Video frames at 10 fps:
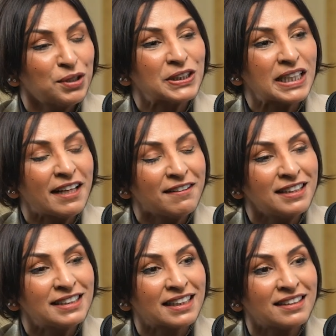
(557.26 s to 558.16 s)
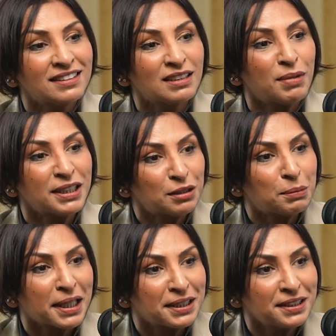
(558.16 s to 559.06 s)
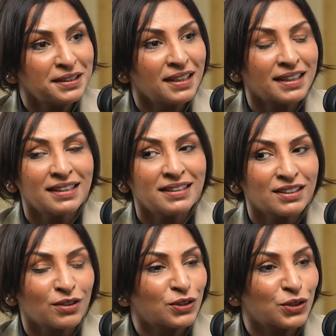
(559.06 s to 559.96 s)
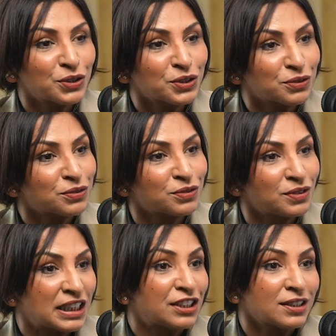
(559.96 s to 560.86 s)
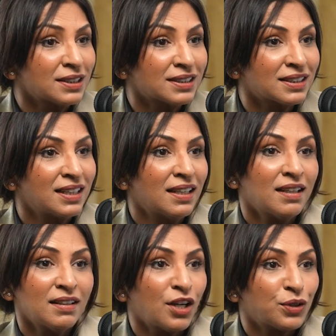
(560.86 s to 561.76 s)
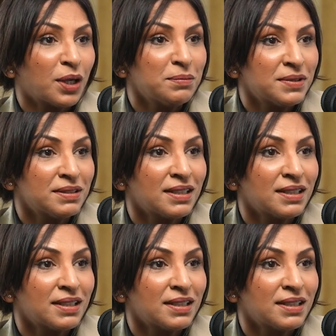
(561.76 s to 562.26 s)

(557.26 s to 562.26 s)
because a healthy skin is a better barrier against all sorts of dangerous outcomes